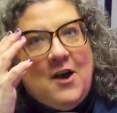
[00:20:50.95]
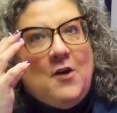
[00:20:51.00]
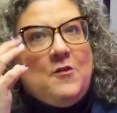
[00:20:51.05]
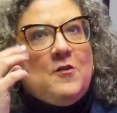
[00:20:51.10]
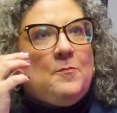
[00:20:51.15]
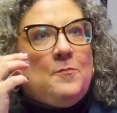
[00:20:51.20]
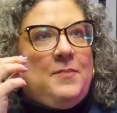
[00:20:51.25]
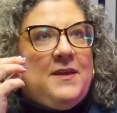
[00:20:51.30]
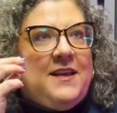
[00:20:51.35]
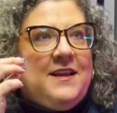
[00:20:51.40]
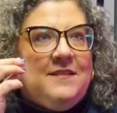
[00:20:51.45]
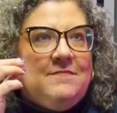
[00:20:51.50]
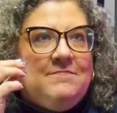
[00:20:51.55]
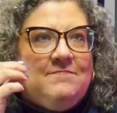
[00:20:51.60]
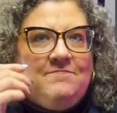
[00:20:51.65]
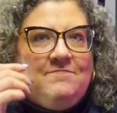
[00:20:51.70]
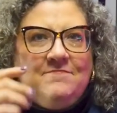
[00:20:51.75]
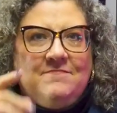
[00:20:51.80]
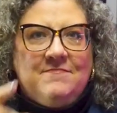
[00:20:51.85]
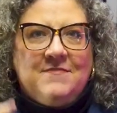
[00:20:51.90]
Oh, they're pig
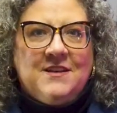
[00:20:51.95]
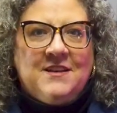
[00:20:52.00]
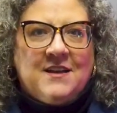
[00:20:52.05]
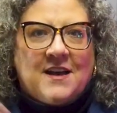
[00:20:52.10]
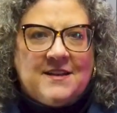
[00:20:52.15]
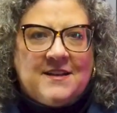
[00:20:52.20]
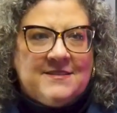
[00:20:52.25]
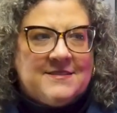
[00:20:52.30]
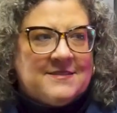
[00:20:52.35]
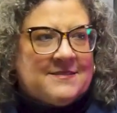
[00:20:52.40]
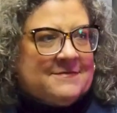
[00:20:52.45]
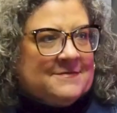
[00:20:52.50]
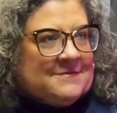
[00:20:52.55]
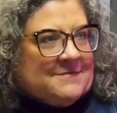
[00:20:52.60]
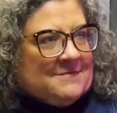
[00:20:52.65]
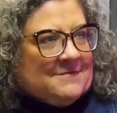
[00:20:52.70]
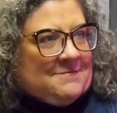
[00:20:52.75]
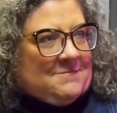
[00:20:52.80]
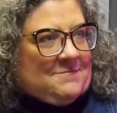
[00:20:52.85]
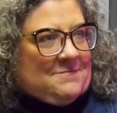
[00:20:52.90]
guts.
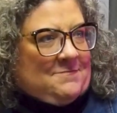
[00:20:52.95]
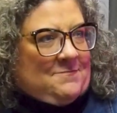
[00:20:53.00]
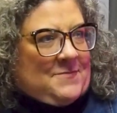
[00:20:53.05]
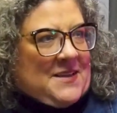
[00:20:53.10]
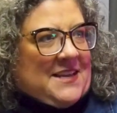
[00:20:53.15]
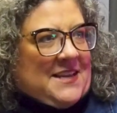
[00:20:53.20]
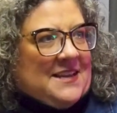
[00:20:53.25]
Mm. Pig